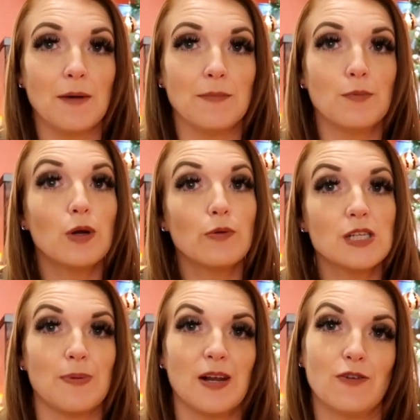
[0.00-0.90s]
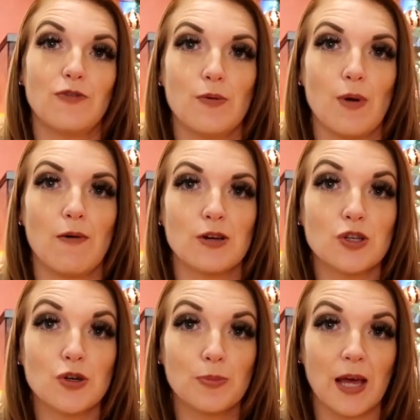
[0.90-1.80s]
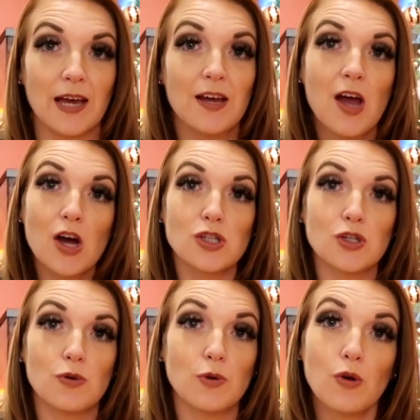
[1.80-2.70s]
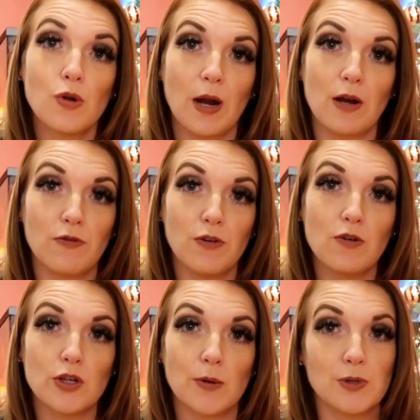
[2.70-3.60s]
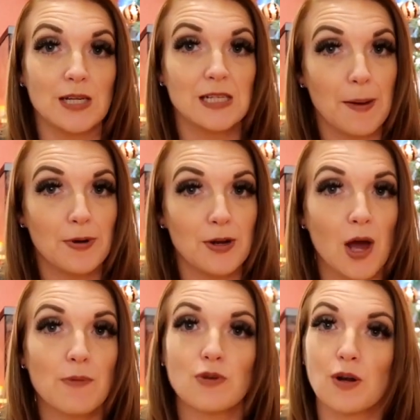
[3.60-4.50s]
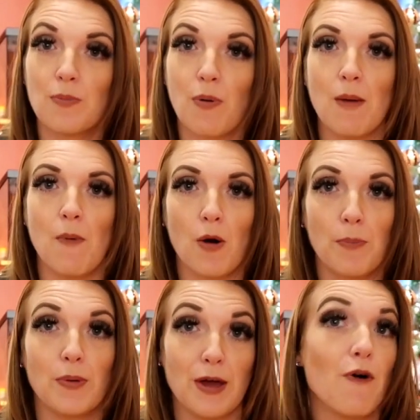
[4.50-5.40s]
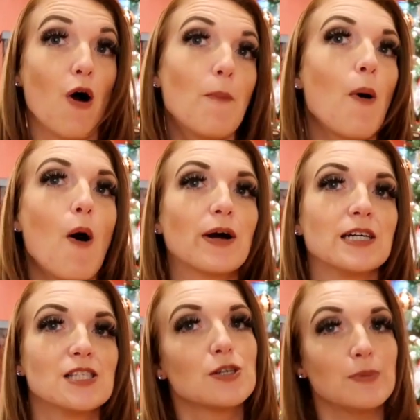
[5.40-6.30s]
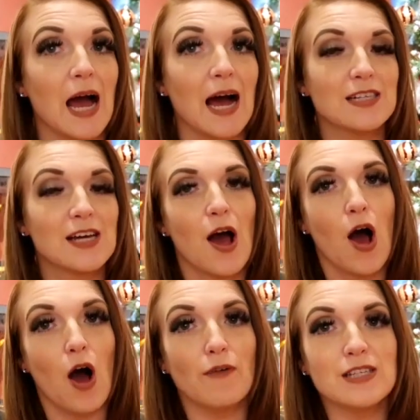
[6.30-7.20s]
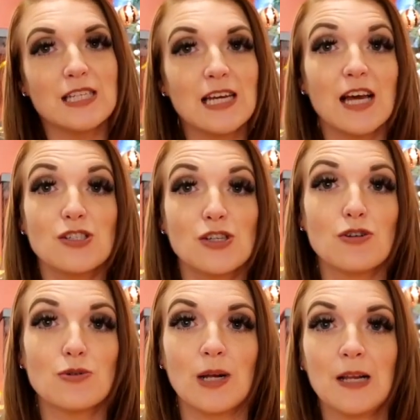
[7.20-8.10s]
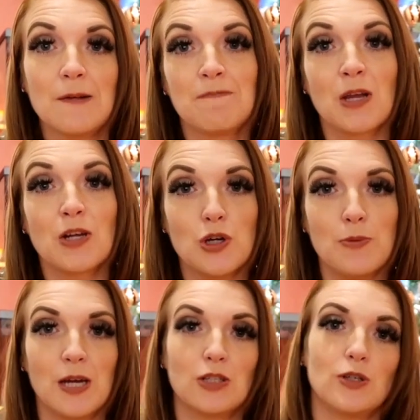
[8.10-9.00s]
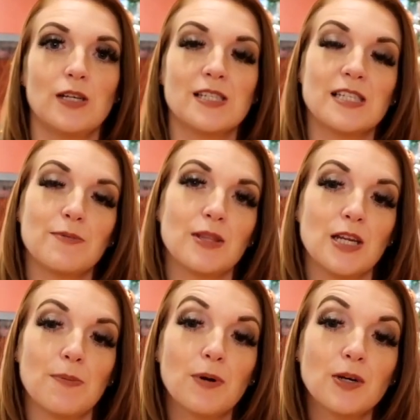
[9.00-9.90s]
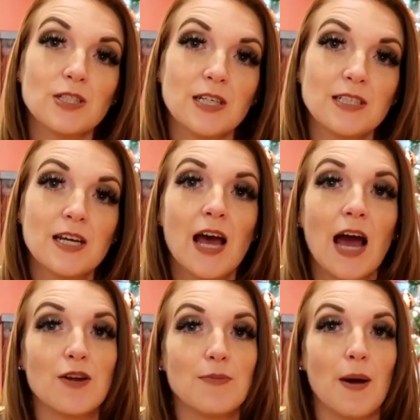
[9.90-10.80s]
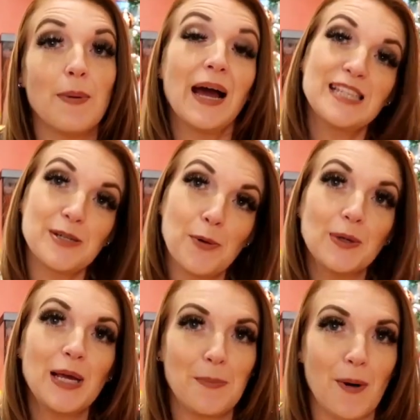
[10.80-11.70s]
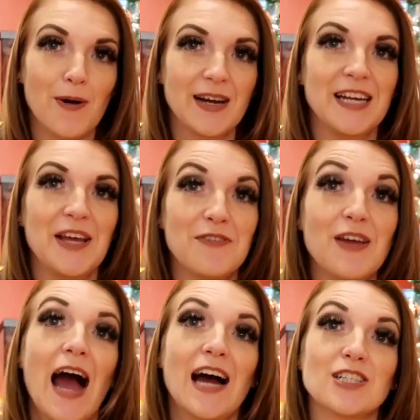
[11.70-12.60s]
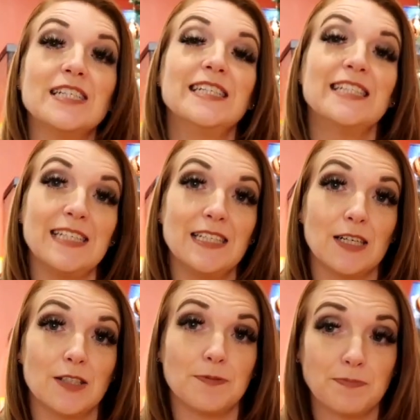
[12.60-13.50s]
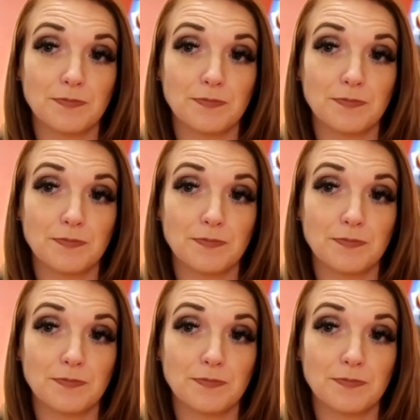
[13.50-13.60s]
I mean, we only spent a few hours up there, so we only went to a few shops, went to Debenhams, went to Primark, but there are bargains to be had. Obviously, as usual, do make sure you're staying within your budget, and remember, it's only a bargain if you actually need it.